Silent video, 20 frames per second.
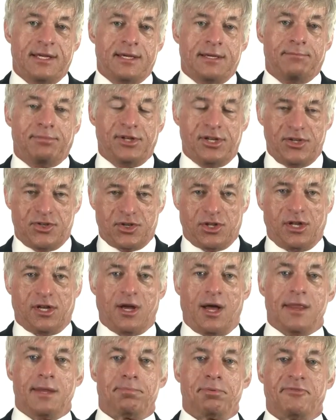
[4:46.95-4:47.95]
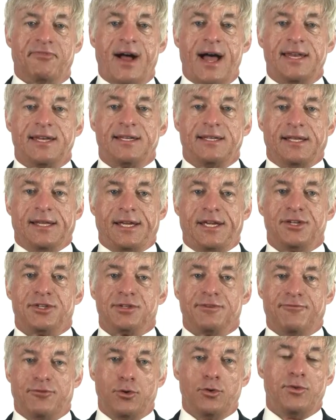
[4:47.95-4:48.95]
Please click on the provided link
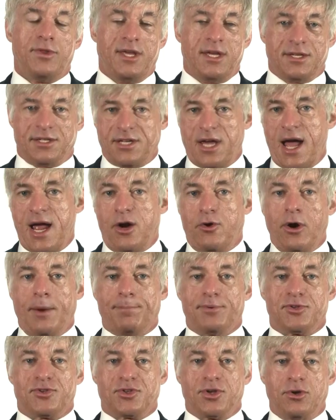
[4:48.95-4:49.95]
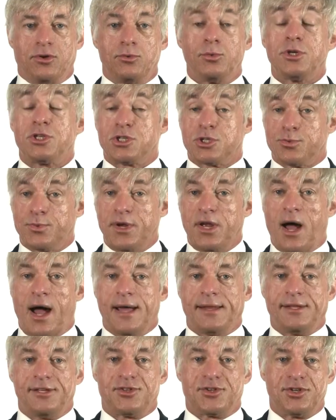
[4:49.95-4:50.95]
to view the entire episode, which we
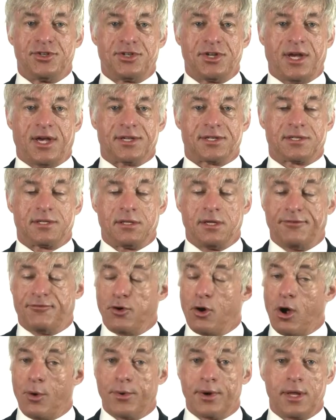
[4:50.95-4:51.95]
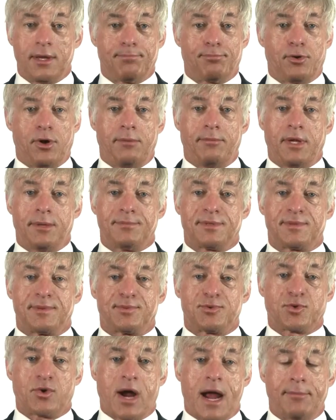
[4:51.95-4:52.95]
highly suggest. If you're already a premium
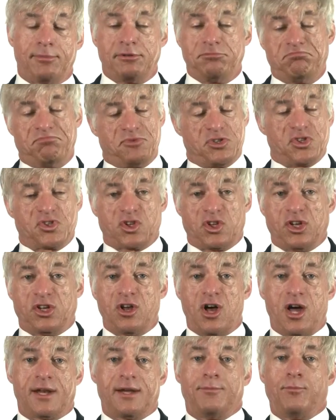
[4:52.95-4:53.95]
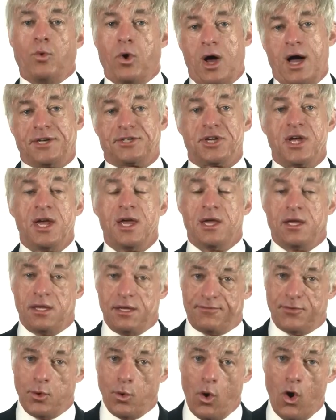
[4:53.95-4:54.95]
subscriber, just click on it and watch.
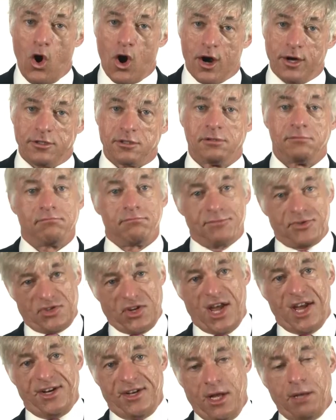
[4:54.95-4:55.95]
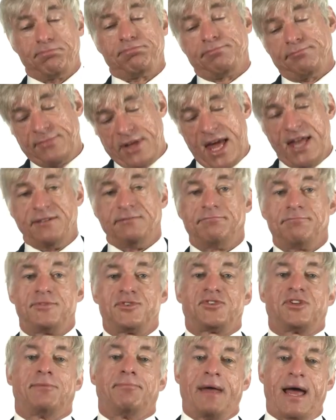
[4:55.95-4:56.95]
If you aren't, sign up, then
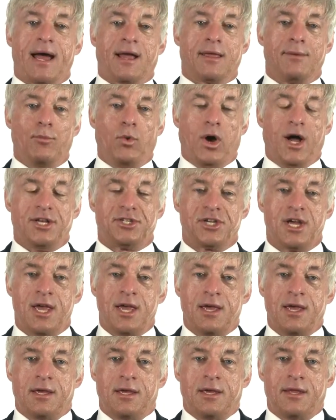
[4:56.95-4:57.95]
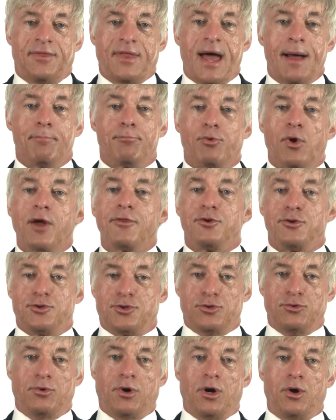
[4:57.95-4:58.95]
sit back and watch. That brother
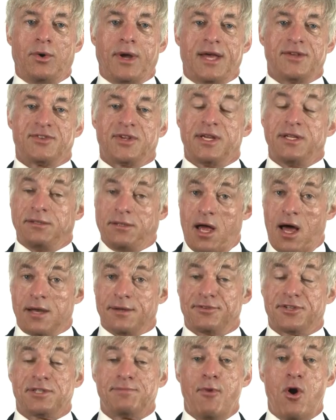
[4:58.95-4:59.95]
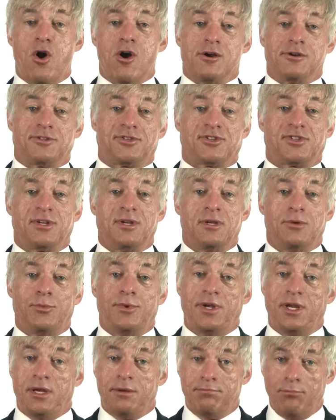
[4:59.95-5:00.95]
duo has a lot of smarts. We
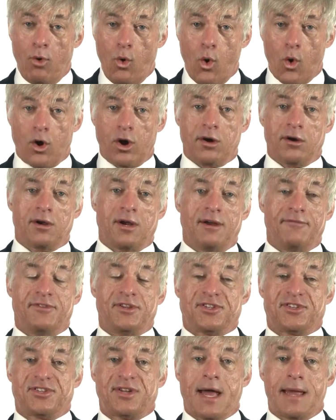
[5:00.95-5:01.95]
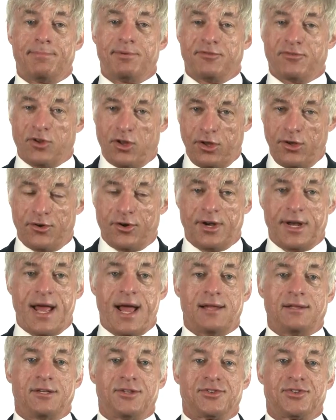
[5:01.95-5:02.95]
need more of this type of clear
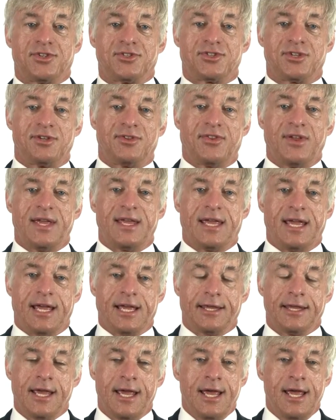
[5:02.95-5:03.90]
analysis and thinking.